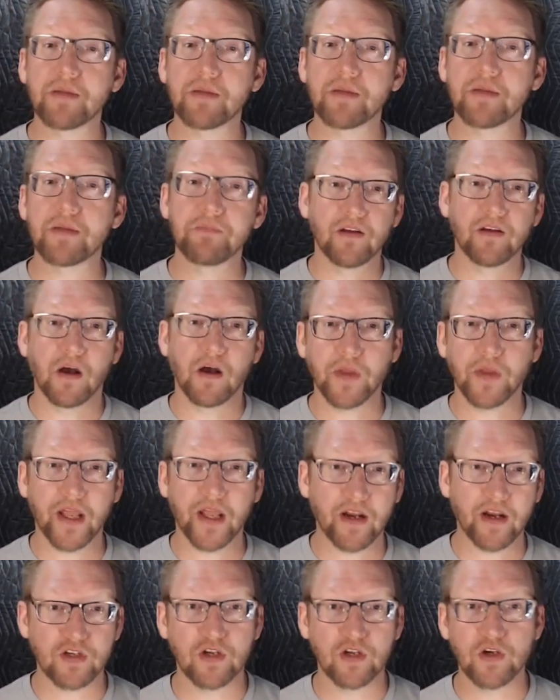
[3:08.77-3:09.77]
but I'll plan on
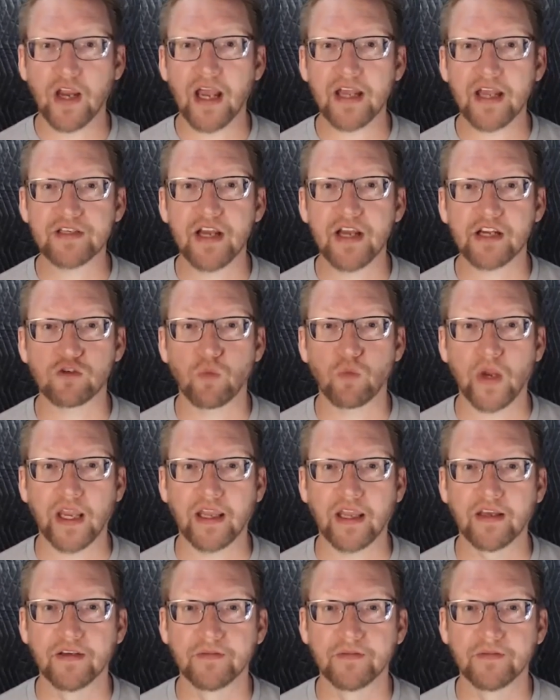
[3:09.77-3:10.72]
seeing you guys next week.